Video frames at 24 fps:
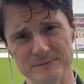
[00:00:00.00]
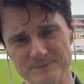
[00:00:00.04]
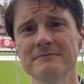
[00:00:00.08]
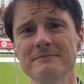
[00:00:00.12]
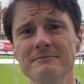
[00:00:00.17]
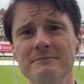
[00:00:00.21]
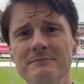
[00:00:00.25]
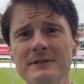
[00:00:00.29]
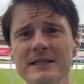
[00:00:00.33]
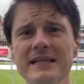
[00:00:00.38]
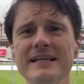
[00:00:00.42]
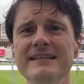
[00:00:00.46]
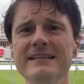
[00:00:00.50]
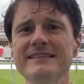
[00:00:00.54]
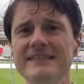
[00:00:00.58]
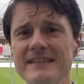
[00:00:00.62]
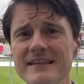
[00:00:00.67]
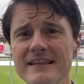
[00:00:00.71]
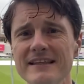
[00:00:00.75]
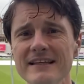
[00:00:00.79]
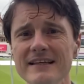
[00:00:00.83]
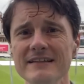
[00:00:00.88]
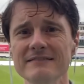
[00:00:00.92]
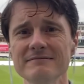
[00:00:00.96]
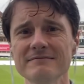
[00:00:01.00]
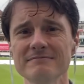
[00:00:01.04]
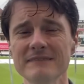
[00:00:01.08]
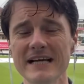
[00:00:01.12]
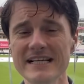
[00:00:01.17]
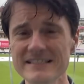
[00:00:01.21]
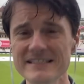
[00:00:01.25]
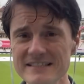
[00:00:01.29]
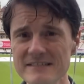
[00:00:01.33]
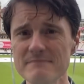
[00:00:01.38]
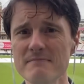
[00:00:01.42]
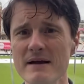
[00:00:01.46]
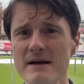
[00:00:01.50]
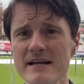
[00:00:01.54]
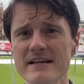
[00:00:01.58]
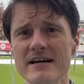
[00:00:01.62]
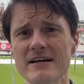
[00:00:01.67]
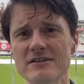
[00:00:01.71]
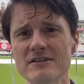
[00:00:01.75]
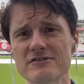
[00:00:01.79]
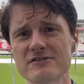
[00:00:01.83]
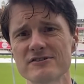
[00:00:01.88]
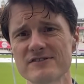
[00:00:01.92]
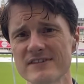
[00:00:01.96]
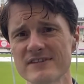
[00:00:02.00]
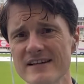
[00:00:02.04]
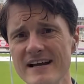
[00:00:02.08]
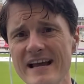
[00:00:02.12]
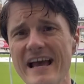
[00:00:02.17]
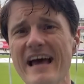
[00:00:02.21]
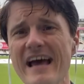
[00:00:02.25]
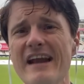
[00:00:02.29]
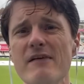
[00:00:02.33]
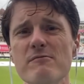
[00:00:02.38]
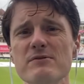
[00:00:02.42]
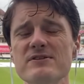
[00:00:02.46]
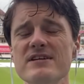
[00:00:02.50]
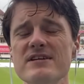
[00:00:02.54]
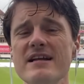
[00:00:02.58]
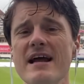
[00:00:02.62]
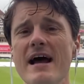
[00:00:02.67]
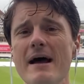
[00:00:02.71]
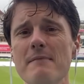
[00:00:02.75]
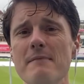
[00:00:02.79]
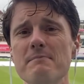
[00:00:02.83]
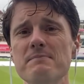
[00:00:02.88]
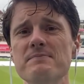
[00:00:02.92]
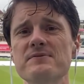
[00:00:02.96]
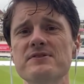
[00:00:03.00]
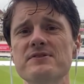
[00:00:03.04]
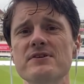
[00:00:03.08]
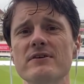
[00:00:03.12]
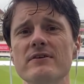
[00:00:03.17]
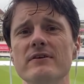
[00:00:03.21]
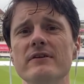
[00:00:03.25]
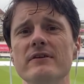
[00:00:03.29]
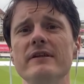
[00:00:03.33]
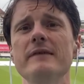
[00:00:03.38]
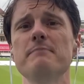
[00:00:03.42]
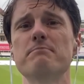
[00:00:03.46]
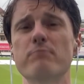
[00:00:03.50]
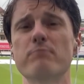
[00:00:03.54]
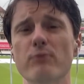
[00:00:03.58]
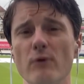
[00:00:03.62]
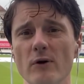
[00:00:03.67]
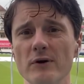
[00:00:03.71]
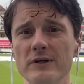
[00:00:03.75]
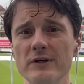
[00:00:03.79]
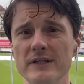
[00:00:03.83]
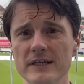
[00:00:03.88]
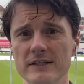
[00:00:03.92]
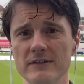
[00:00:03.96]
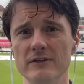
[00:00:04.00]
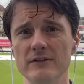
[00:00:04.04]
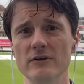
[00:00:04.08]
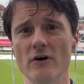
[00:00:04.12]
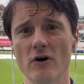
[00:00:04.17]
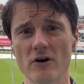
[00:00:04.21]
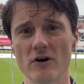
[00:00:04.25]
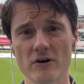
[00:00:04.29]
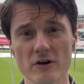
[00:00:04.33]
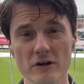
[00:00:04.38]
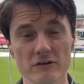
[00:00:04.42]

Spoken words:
But here's the thing. He did make 100 today, and it was an absolutely brilliant knock.